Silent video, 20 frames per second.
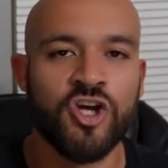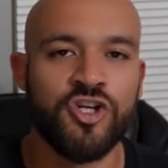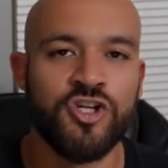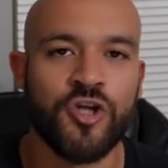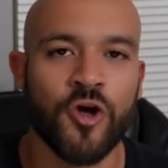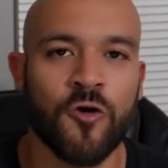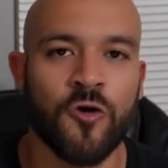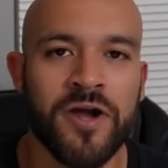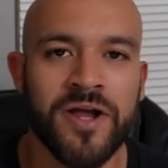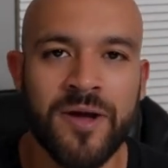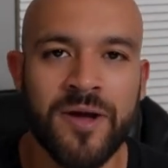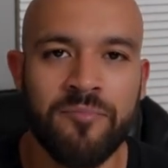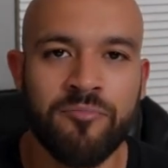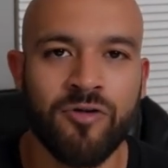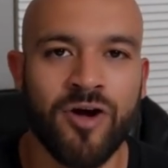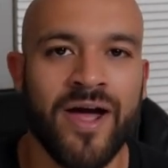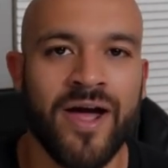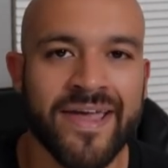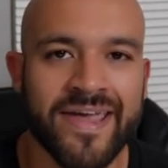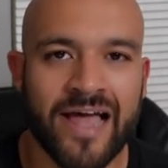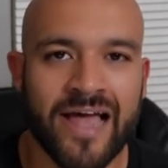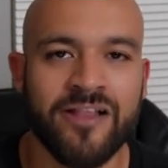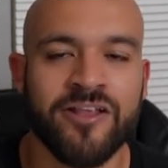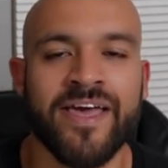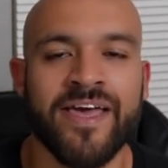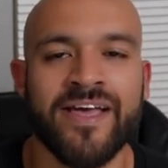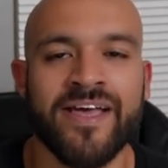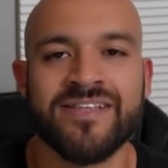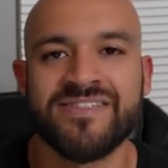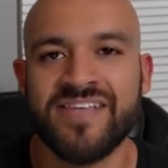During Brian
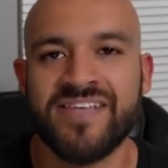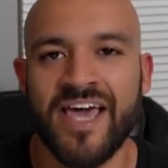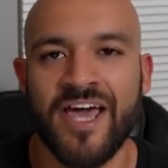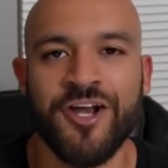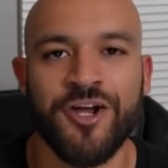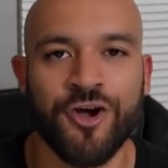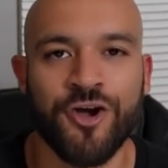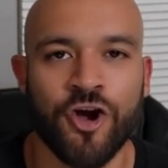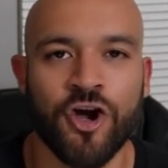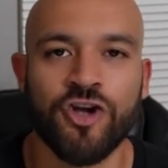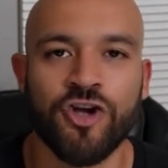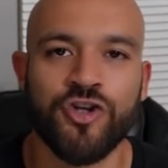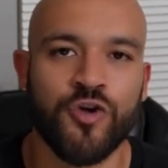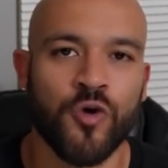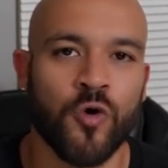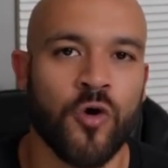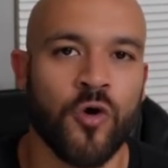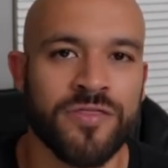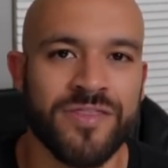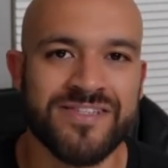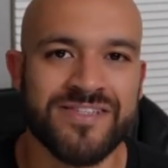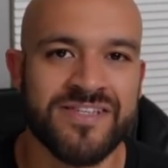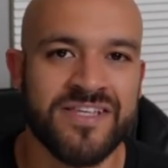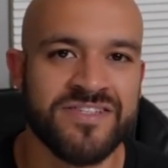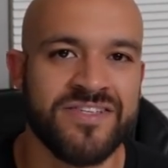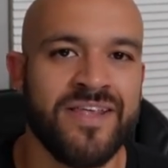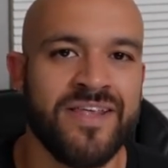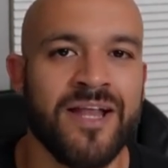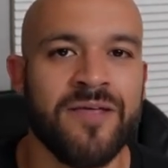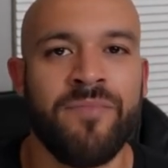Callahan's tenure during the
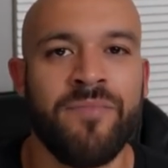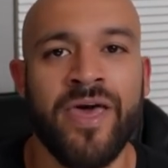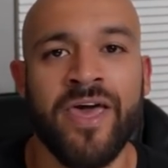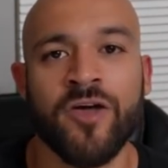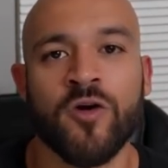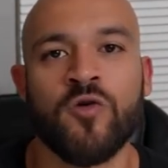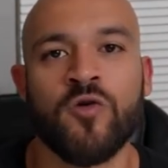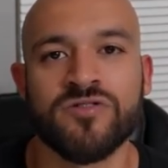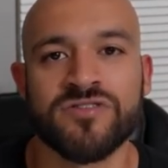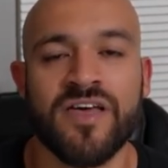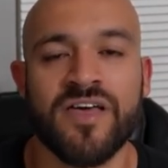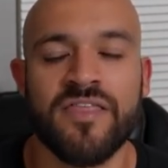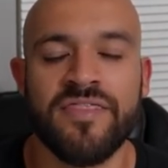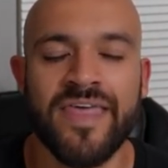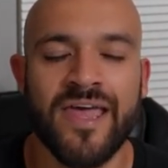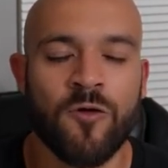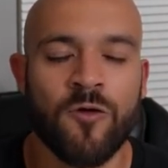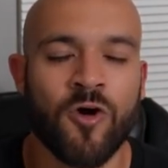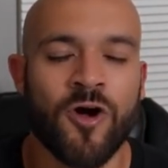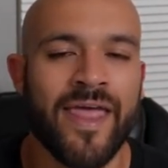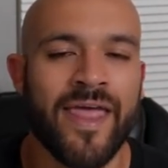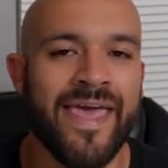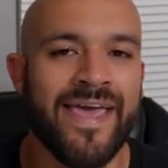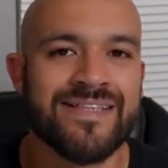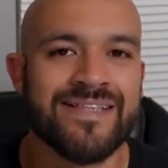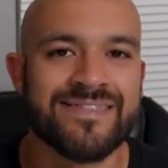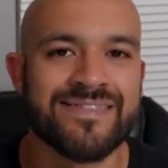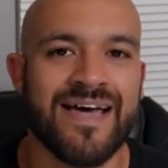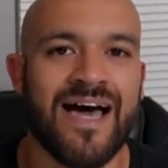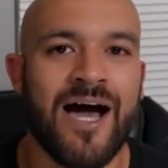Cincinnati Bengals, they were
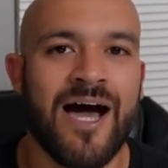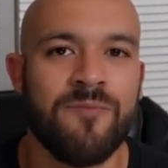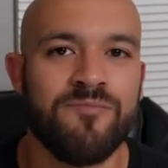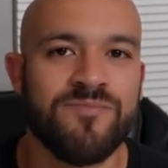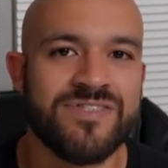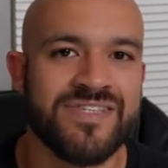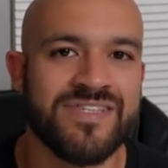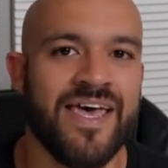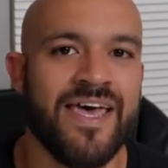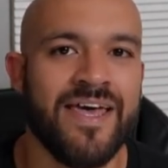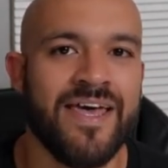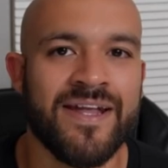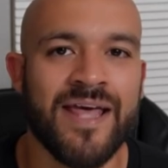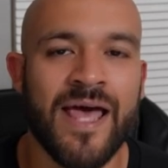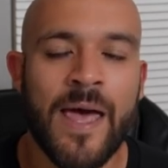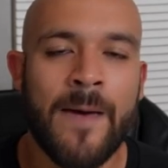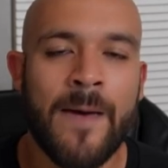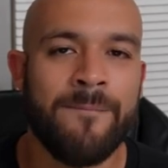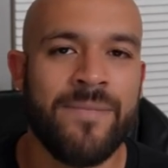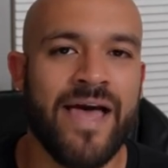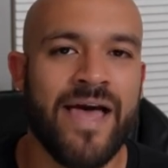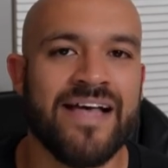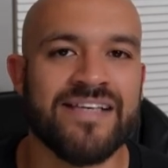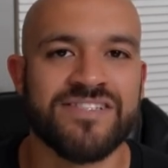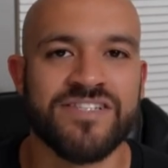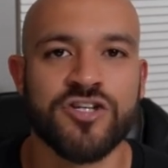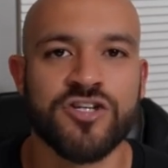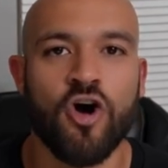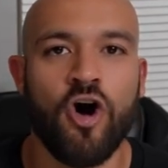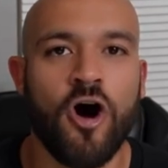a top 10
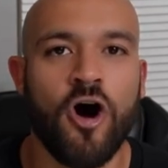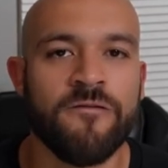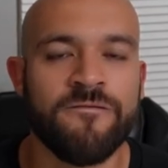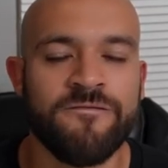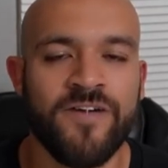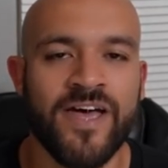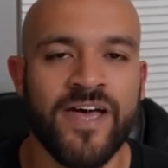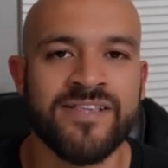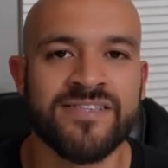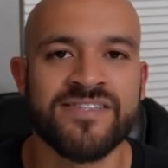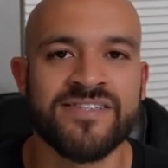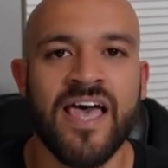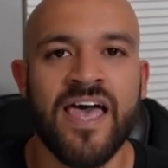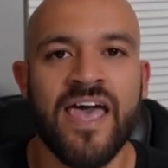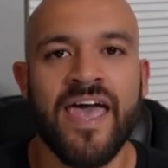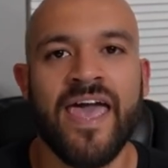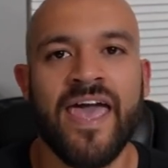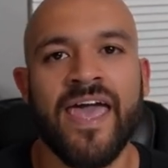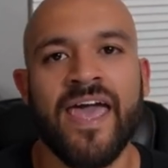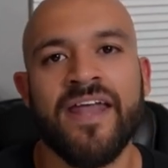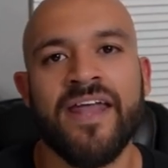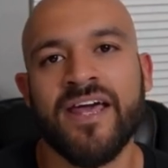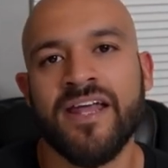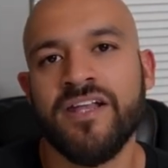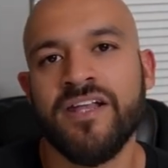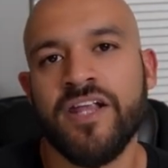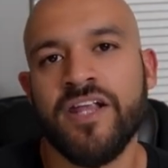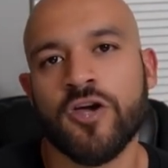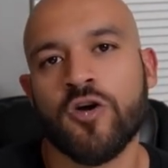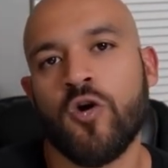passing offense, and
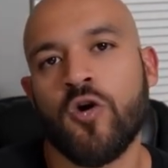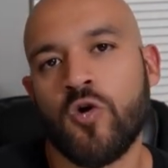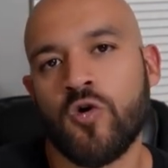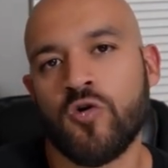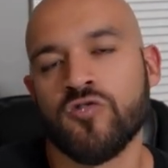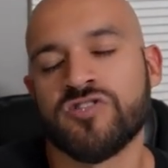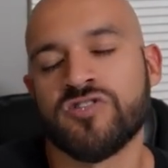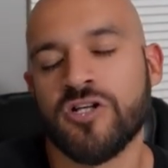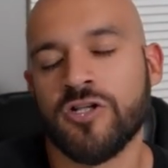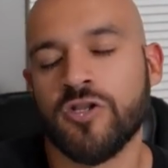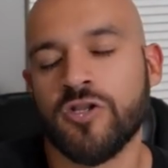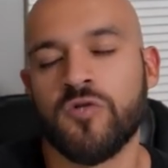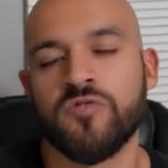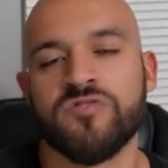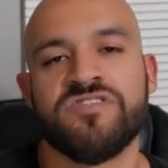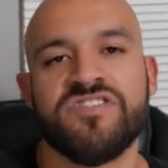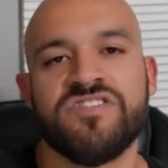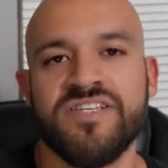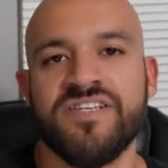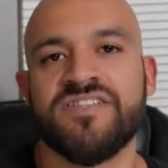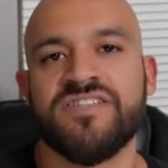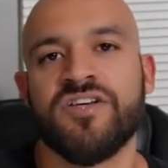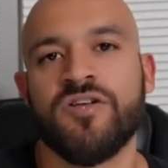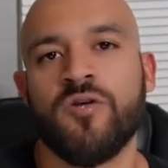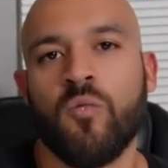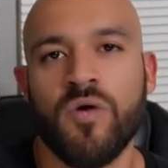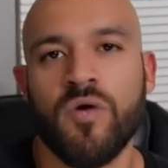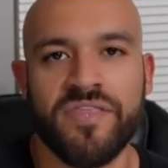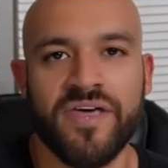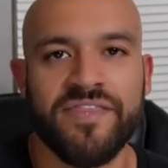Nick Holes' lone season
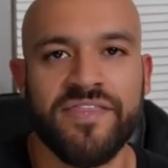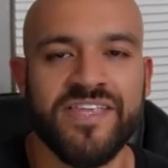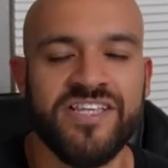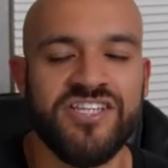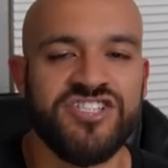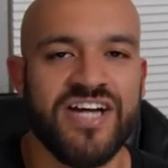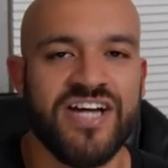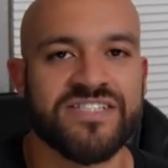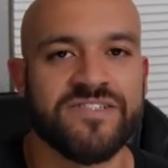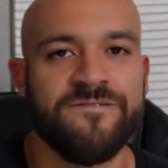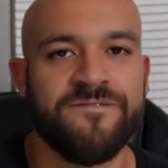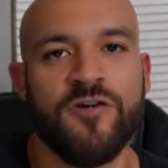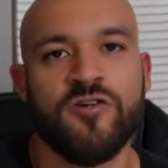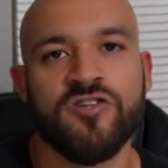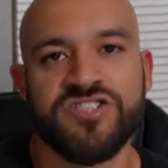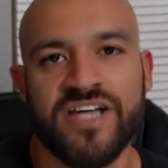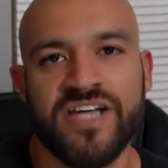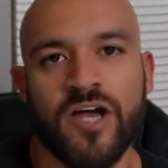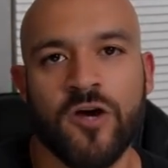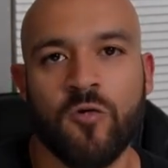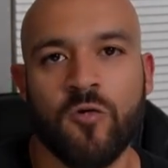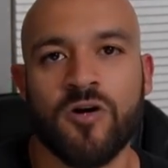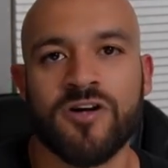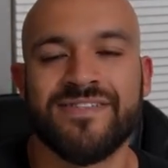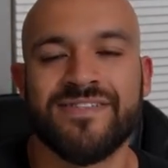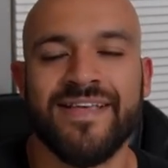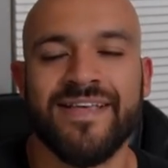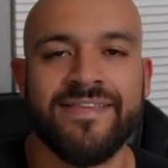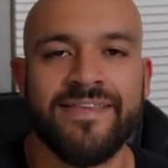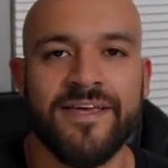with the Jacksonville Jaguars,
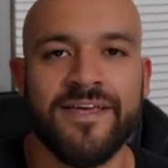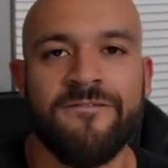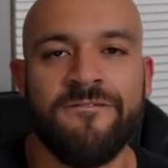they did